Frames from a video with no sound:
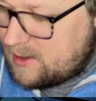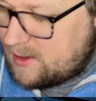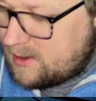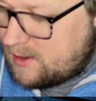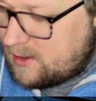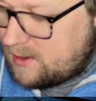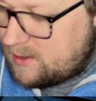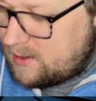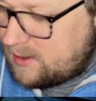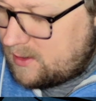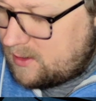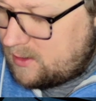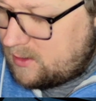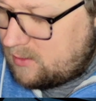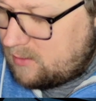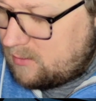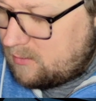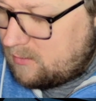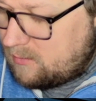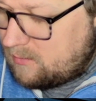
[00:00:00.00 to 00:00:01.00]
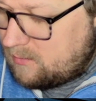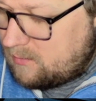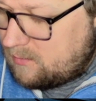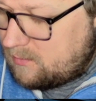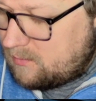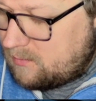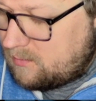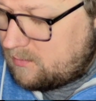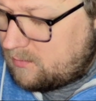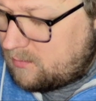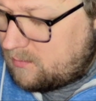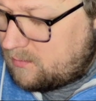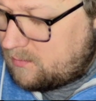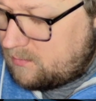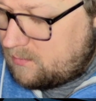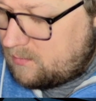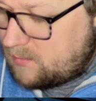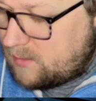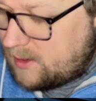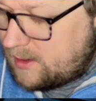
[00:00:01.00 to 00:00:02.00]
and then you
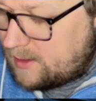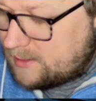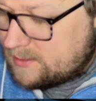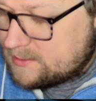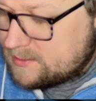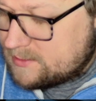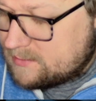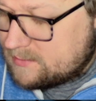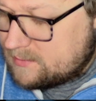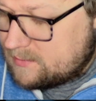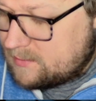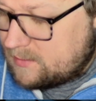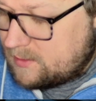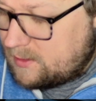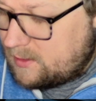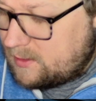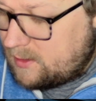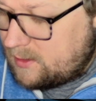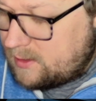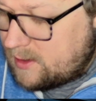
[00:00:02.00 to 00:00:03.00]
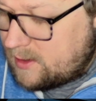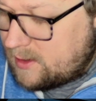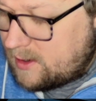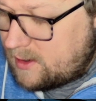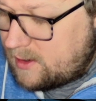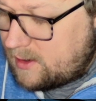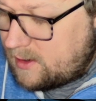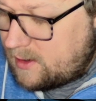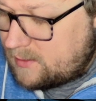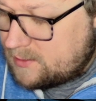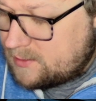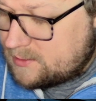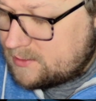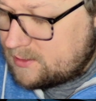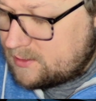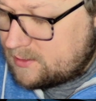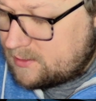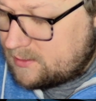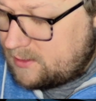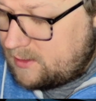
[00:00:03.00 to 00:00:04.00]
add another
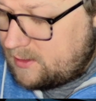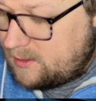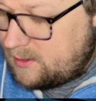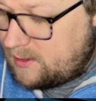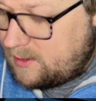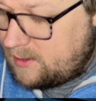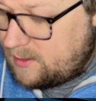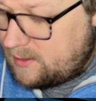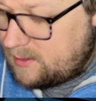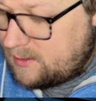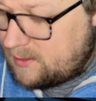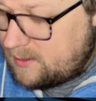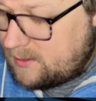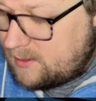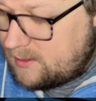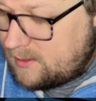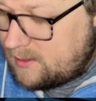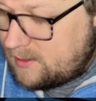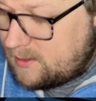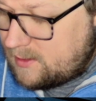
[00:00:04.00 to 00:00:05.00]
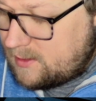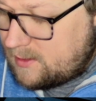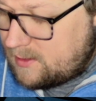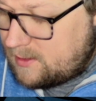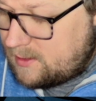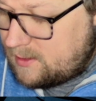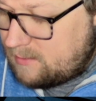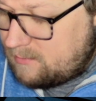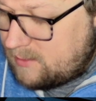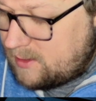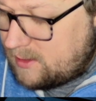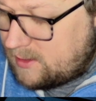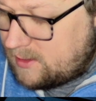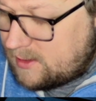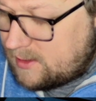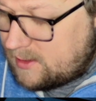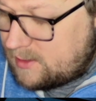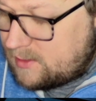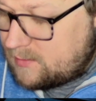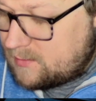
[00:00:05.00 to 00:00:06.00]
circle here, and you make
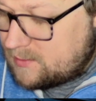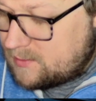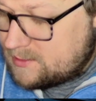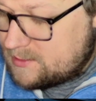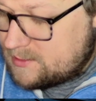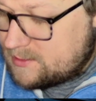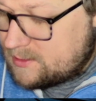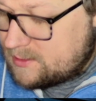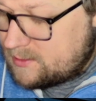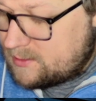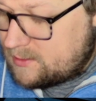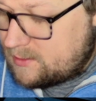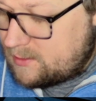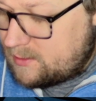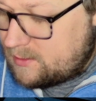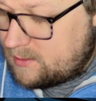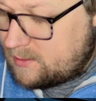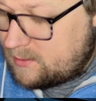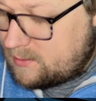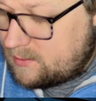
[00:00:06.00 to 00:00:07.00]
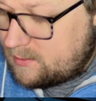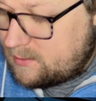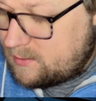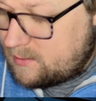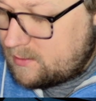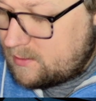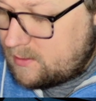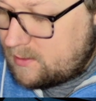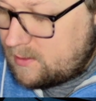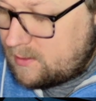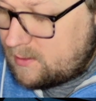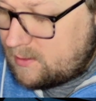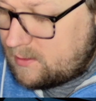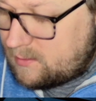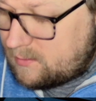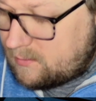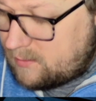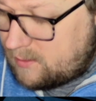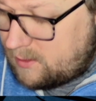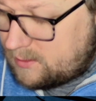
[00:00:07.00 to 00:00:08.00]
that into a cylinder,
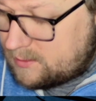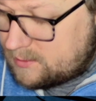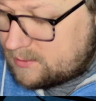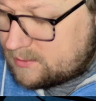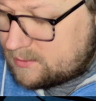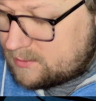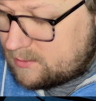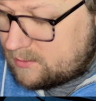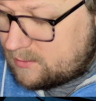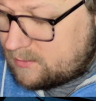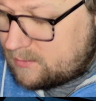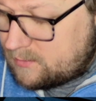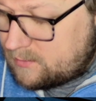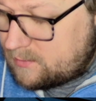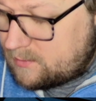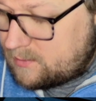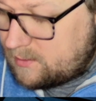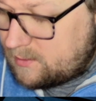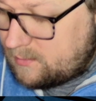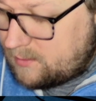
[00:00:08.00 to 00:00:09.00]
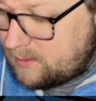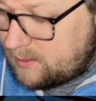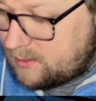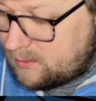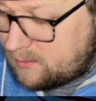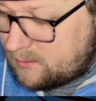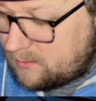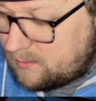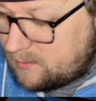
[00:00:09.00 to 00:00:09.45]
right? So there we go.